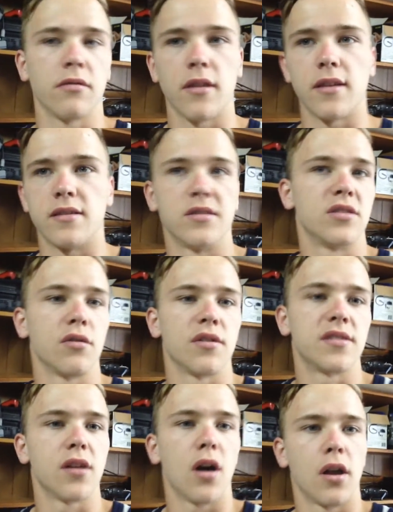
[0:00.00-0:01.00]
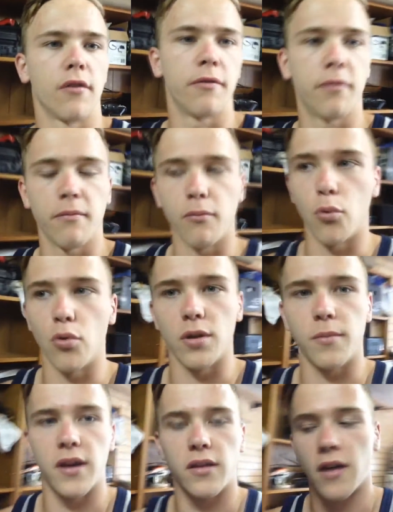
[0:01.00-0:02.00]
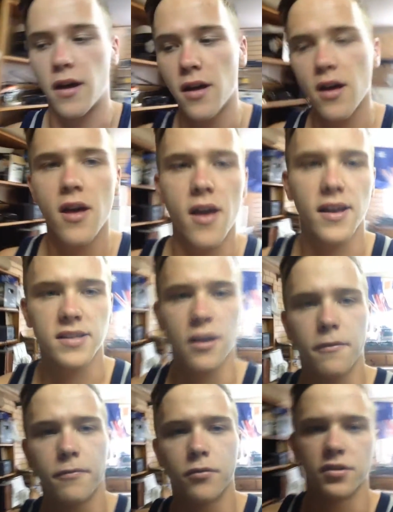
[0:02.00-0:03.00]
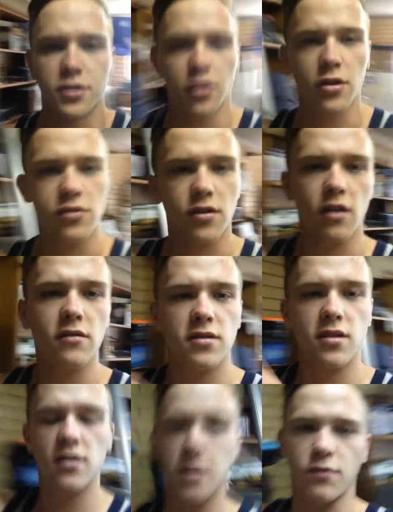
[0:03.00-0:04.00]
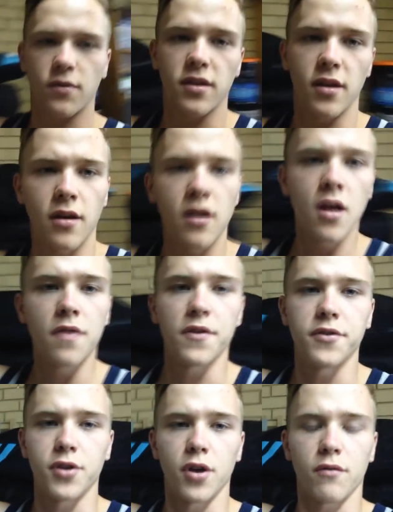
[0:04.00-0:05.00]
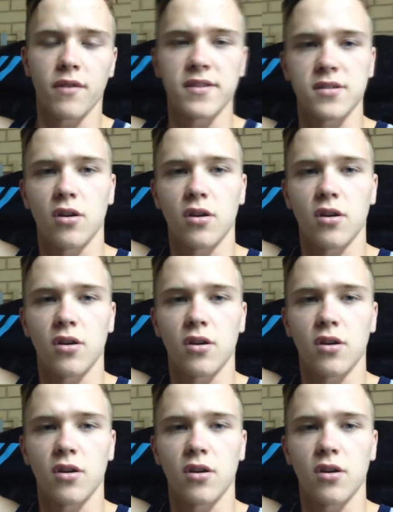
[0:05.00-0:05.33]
there's zero sign of water being there, except for the dirt trails. So when the dirt runs